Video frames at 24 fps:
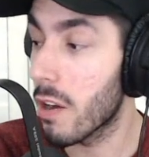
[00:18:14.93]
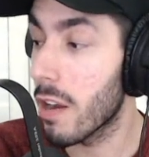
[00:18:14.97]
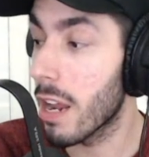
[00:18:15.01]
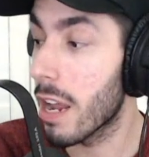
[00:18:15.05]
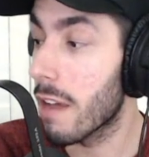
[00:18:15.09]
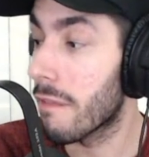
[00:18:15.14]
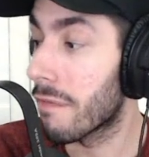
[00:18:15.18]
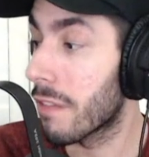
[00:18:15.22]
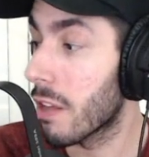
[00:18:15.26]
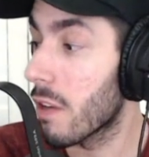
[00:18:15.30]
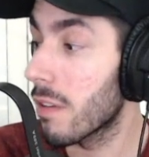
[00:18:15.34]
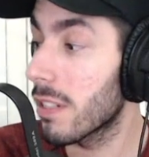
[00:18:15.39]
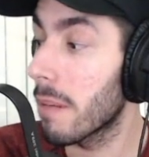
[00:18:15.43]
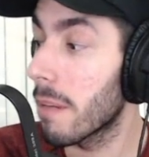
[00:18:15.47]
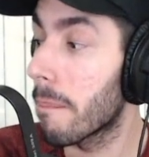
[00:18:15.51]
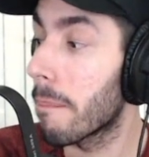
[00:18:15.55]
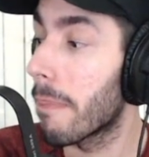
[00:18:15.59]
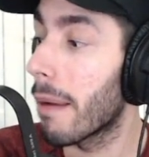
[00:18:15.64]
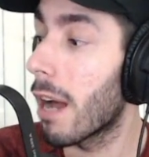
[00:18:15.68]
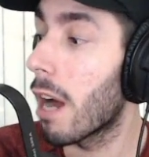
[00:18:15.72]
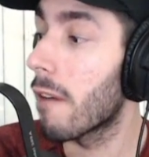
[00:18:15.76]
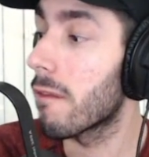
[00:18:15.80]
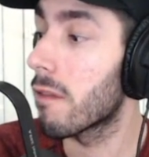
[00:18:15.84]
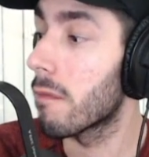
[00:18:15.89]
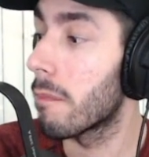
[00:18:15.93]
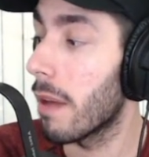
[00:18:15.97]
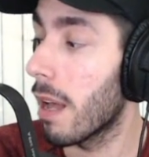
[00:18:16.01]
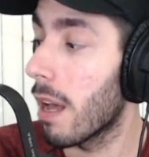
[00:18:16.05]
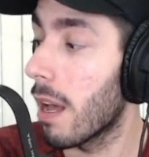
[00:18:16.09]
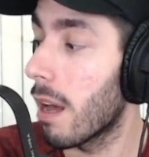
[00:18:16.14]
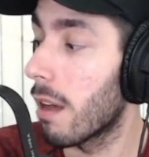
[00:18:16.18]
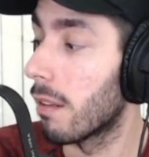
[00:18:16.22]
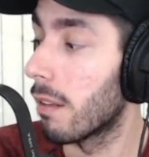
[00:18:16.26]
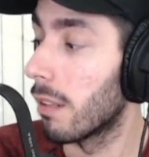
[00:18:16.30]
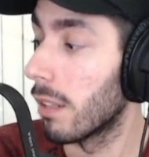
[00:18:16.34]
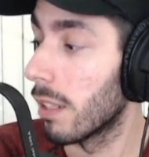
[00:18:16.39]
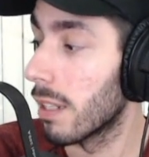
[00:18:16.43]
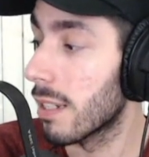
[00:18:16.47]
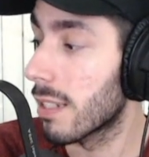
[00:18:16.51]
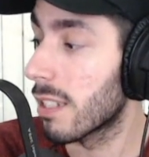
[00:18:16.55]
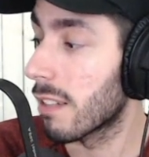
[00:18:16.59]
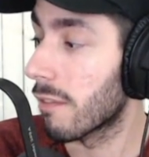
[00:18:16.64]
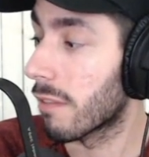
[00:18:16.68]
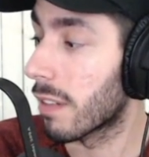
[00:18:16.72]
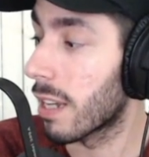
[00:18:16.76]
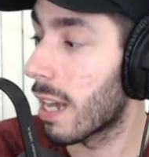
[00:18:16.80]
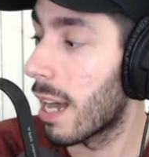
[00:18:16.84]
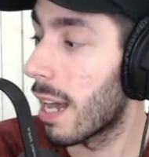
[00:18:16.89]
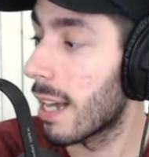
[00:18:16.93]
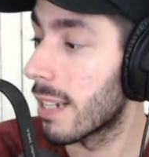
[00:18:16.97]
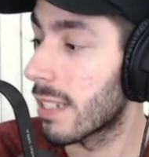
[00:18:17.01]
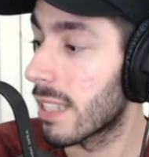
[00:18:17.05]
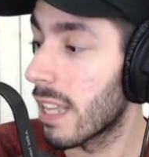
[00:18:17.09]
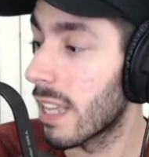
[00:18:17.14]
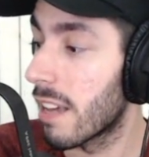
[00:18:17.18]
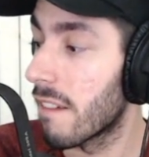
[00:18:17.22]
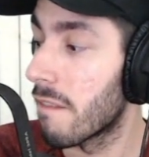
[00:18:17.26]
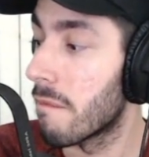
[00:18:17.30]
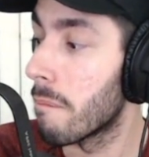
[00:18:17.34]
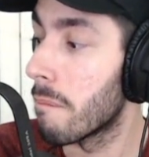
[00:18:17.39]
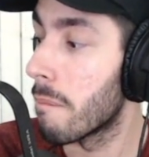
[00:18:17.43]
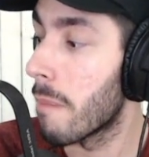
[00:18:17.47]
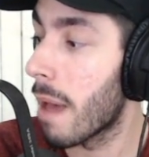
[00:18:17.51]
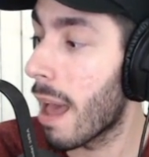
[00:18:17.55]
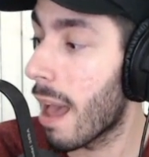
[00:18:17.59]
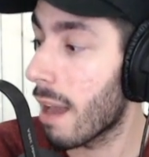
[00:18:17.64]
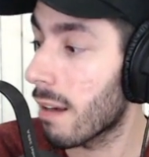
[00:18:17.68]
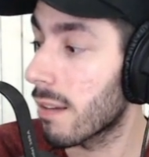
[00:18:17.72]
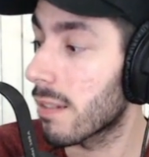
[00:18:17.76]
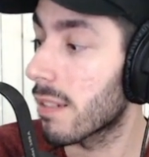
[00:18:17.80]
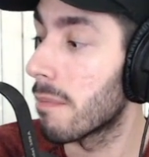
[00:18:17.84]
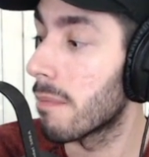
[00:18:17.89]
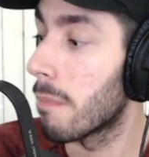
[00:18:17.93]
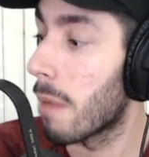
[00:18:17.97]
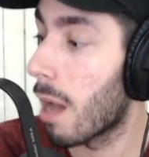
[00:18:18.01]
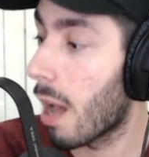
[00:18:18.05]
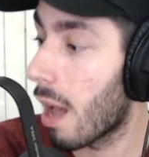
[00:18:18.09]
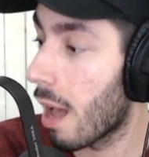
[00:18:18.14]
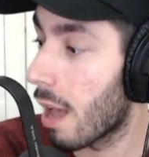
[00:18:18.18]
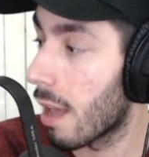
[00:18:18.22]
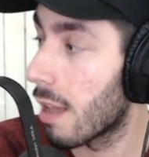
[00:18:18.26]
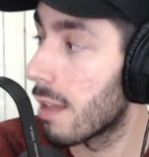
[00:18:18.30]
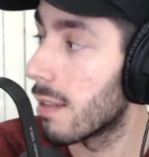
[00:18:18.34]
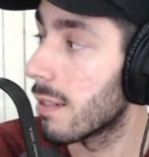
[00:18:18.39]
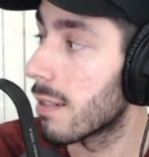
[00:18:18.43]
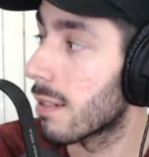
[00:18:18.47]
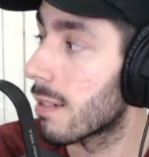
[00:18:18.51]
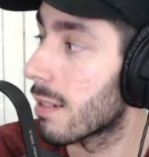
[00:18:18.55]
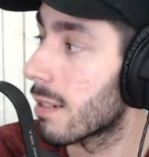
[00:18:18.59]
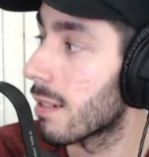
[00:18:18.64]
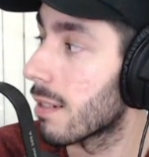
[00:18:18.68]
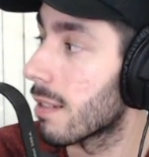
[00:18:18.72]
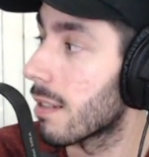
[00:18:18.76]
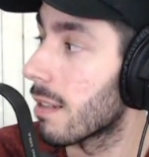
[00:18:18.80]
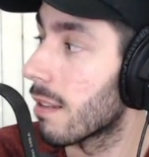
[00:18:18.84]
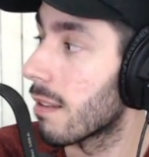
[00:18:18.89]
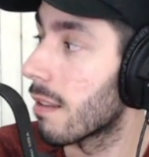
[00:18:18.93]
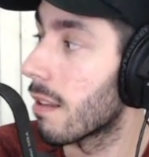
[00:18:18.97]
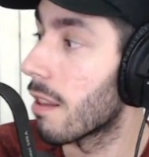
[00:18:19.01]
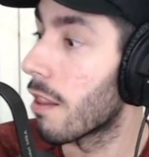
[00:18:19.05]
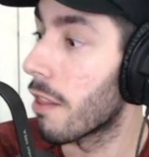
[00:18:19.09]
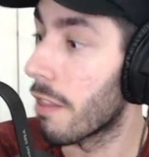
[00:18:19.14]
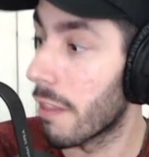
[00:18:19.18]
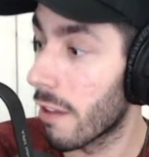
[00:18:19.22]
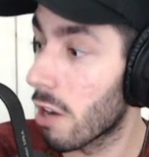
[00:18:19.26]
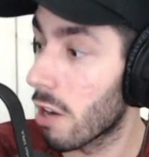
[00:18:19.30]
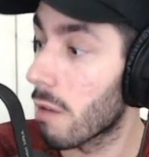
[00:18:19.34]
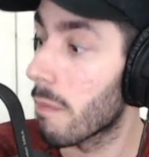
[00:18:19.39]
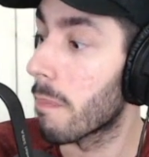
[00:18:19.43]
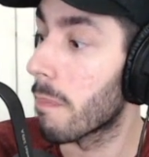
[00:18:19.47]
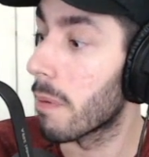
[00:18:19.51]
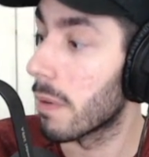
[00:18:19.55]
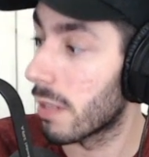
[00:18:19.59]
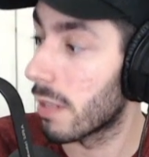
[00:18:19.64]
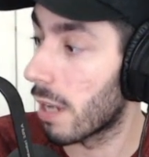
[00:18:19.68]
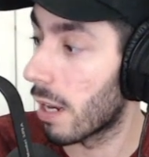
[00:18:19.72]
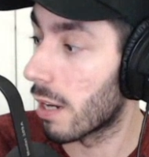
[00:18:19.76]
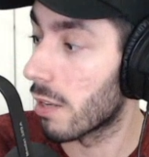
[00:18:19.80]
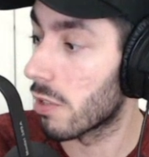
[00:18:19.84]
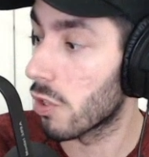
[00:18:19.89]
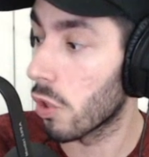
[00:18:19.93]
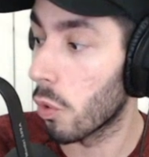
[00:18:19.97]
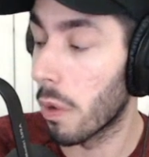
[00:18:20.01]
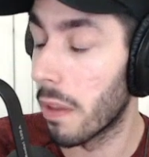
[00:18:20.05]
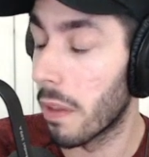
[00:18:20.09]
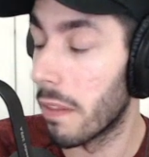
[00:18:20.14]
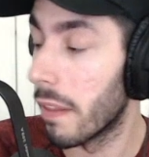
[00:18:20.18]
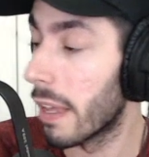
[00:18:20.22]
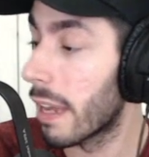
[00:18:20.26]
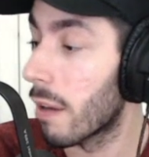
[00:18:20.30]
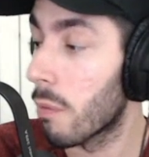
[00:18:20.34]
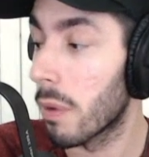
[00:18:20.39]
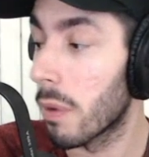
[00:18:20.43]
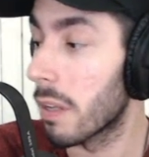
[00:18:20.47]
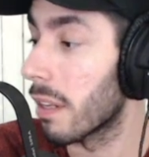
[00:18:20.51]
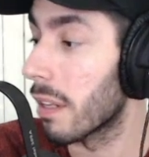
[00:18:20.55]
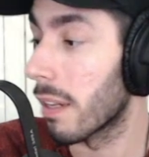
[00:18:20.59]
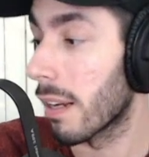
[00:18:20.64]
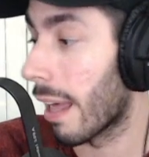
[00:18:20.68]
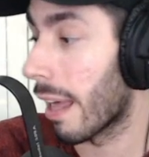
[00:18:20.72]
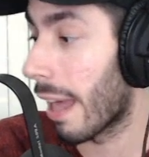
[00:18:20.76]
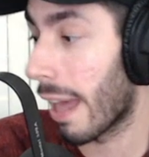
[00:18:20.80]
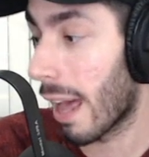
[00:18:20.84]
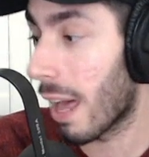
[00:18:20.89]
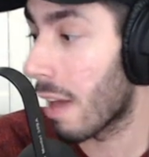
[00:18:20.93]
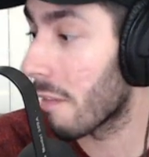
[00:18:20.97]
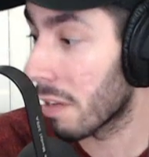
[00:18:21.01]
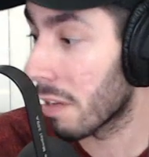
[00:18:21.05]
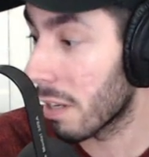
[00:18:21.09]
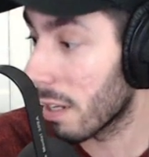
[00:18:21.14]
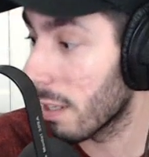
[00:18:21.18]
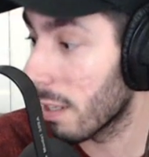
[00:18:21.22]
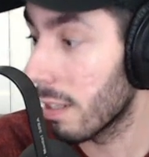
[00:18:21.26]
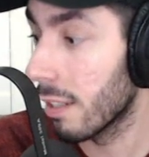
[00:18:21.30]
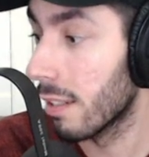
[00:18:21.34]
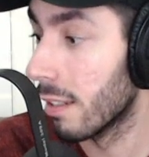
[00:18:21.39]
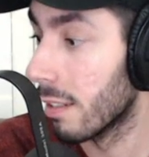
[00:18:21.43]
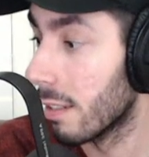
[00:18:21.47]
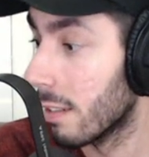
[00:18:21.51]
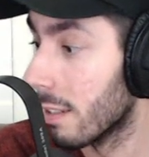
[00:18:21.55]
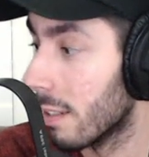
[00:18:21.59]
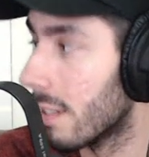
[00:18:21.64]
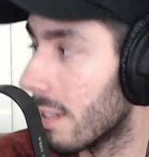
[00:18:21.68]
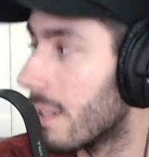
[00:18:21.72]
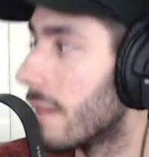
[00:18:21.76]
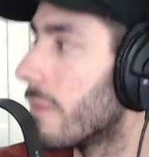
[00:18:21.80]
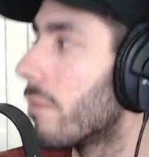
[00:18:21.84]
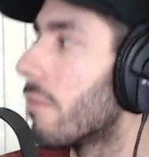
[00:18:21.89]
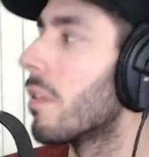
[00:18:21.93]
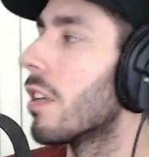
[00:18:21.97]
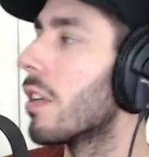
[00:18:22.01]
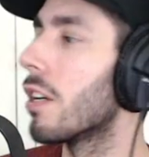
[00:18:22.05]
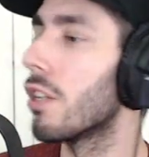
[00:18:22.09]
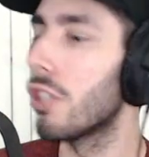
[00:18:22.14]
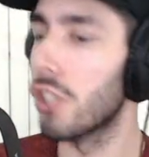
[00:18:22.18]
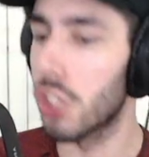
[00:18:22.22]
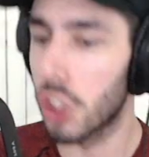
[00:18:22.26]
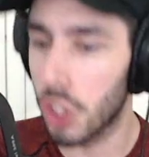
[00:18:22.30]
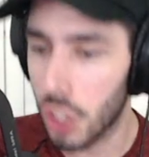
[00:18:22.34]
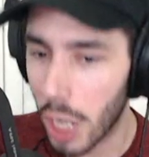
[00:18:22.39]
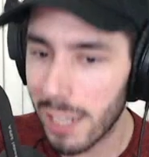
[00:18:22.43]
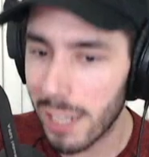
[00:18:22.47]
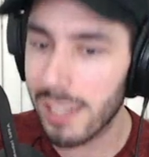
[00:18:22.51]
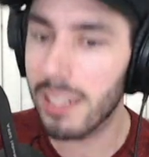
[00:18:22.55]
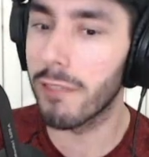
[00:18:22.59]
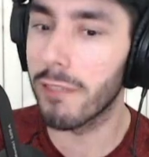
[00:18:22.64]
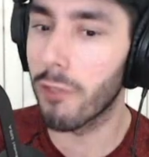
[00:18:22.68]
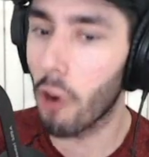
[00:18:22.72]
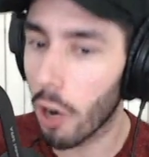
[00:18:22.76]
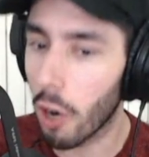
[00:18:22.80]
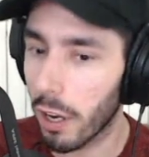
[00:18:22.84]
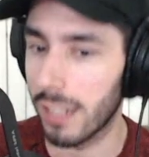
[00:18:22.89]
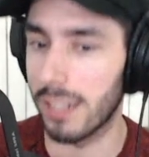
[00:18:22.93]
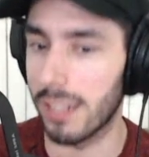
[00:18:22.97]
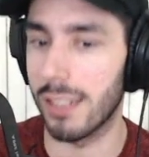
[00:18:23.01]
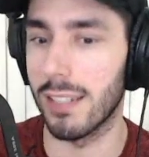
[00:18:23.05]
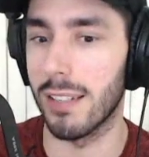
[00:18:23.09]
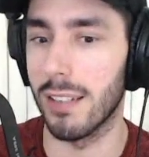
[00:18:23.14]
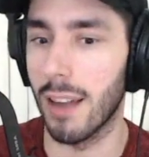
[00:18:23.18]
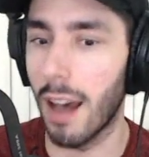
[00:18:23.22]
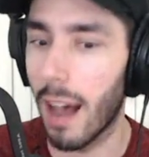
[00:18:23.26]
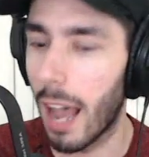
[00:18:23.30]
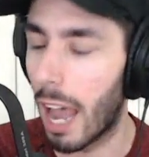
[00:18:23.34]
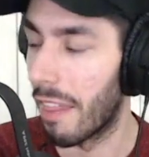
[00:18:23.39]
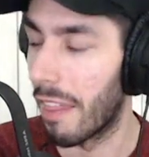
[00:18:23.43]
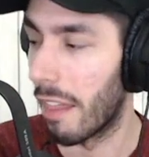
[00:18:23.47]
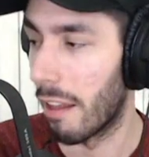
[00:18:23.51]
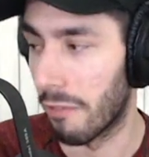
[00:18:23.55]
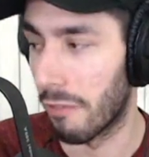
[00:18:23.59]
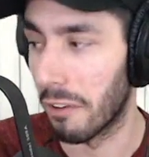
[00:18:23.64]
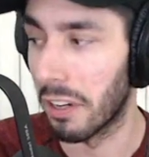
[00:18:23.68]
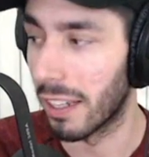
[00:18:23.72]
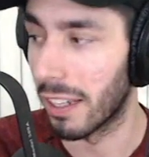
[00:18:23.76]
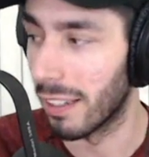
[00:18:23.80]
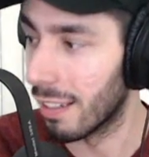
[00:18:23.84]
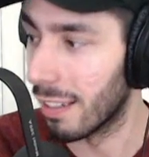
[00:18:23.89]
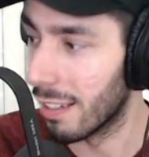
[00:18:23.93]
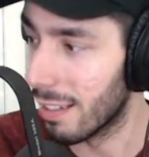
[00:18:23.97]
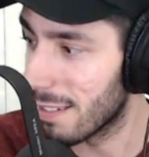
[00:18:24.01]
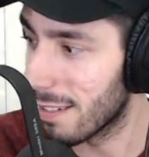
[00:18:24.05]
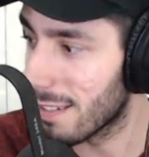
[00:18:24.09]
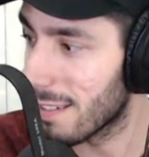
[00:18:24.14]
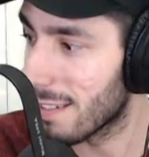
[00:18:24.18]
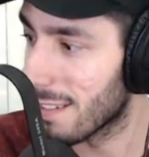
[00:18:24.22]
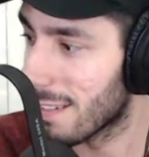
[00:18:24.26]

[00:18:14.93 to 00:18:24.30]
If there's a pound for pound list of guys that have maximized their potential when they really didn't have any, Jesse Vargas is high on that fucking list.